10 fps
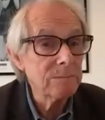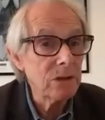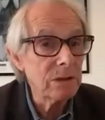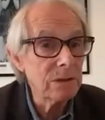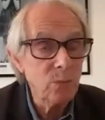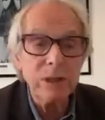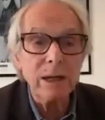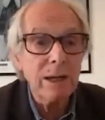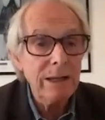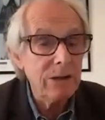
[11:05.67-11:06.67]
You
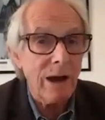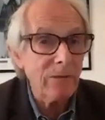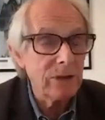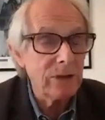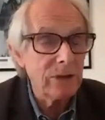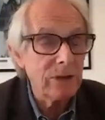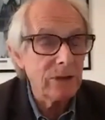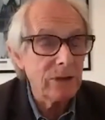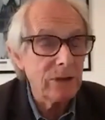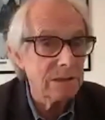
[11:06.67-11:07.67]
know, you have to have a
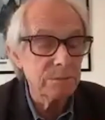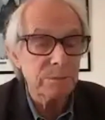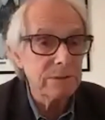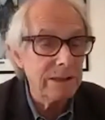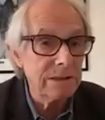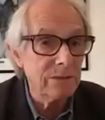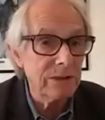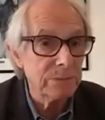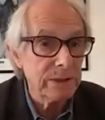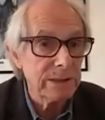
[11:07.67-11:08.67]
party to
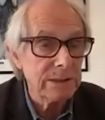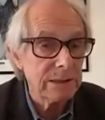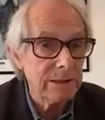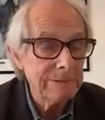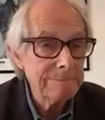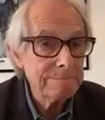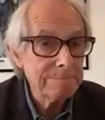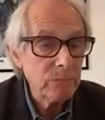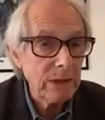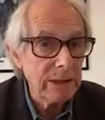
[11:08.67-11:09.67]
intervene politically
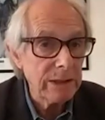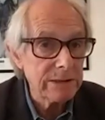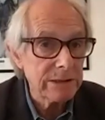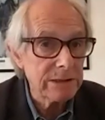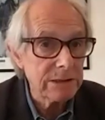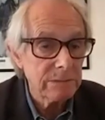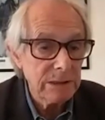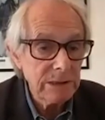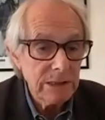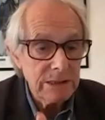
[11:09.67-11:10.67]
in our system.
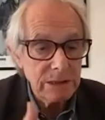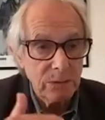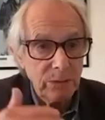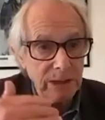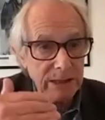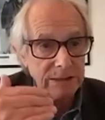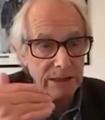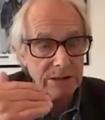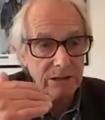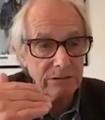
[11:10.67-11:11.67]
So it's
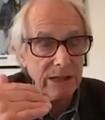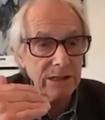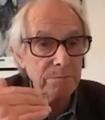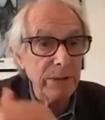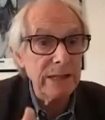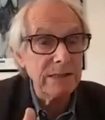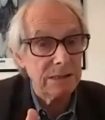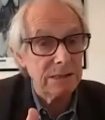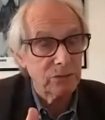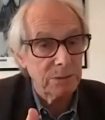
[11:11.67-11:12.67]
to create the
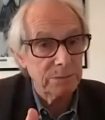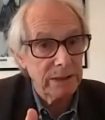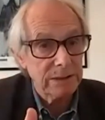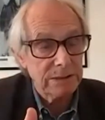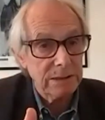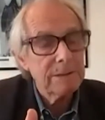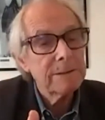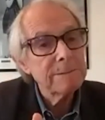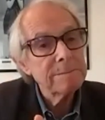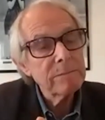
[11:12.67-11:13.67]
basis for a party.
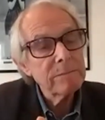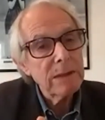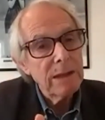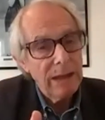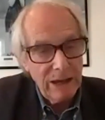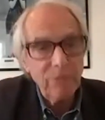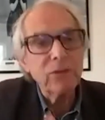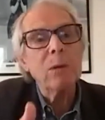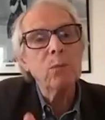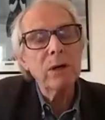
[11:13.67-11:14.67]
If
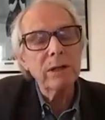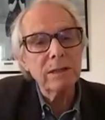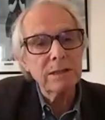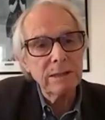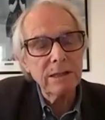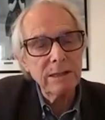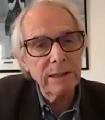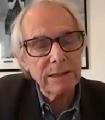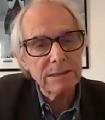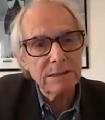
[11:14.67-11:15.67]
that were the
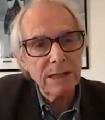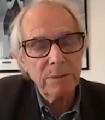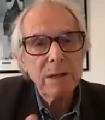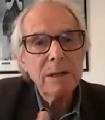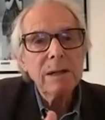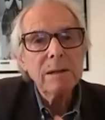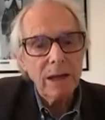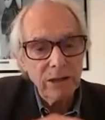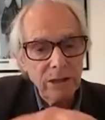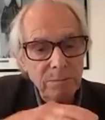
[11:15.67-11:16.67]
next step,
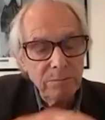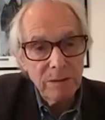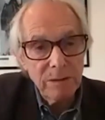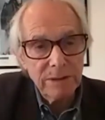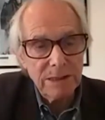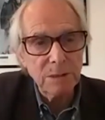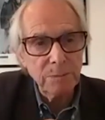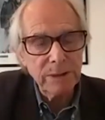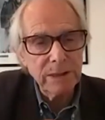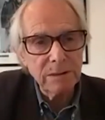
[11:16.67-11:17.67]
at the moment it's a
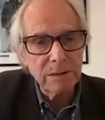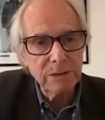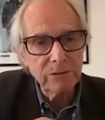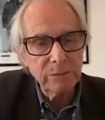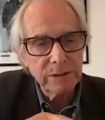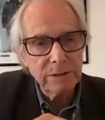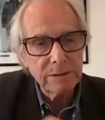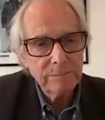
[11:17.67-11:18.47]
political movement.